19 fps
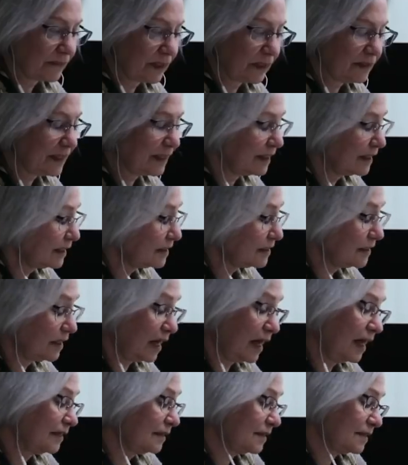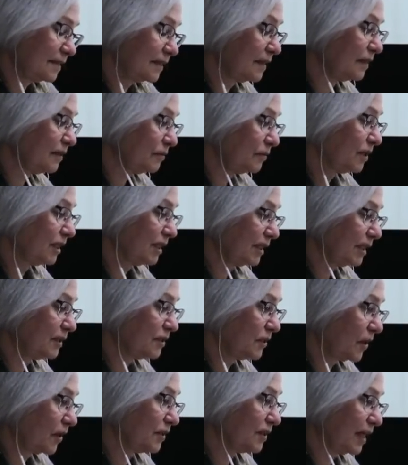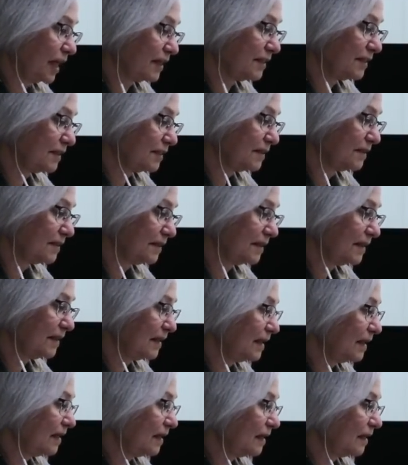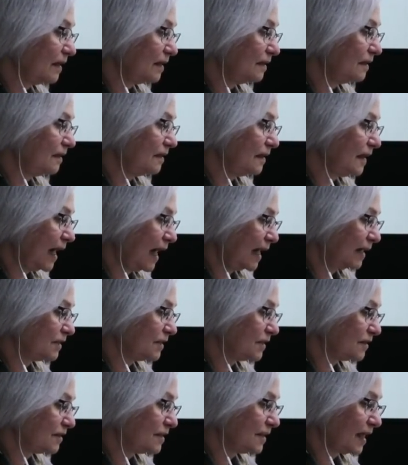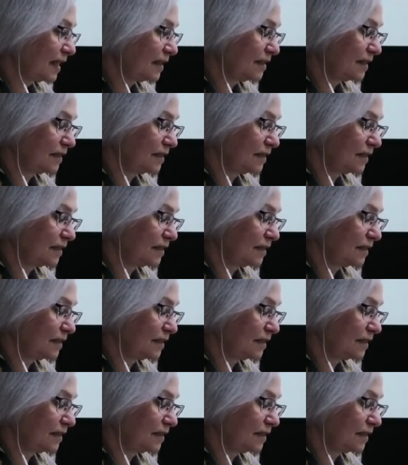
because honestly, it really is hard not to stand